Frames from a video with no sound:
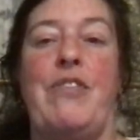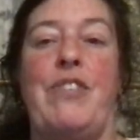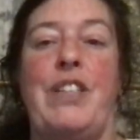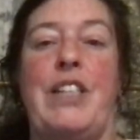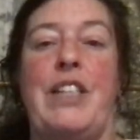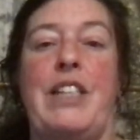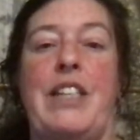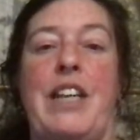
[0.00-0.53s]
for
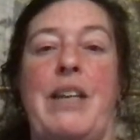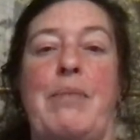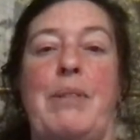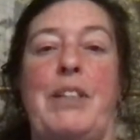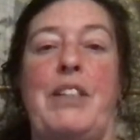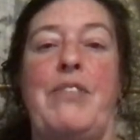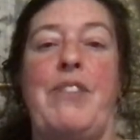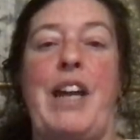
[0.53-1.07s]

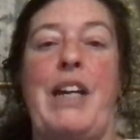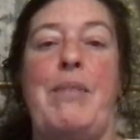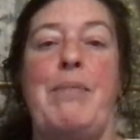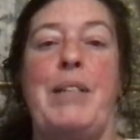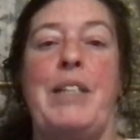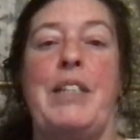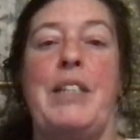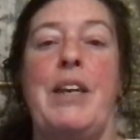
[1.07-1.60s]
sustainable
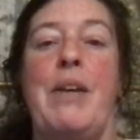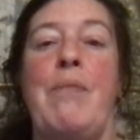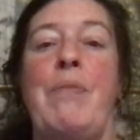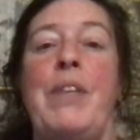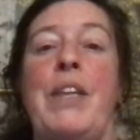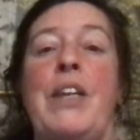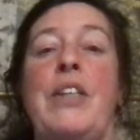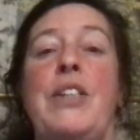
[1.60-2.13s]
development.
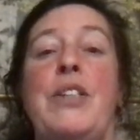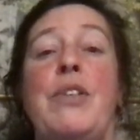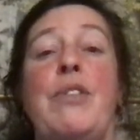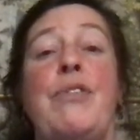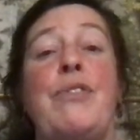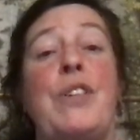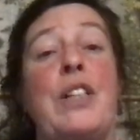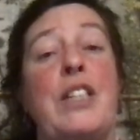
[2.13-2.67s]
So,
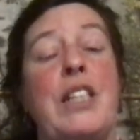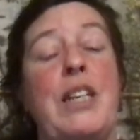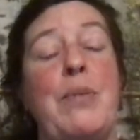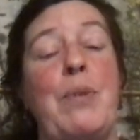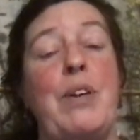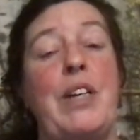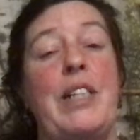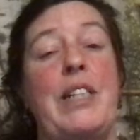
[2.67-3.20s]
firstly,
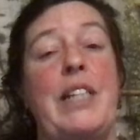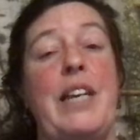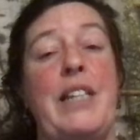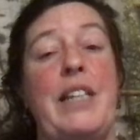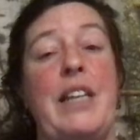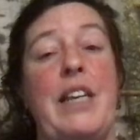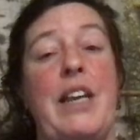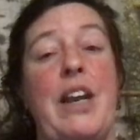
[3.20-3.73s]
we're assessing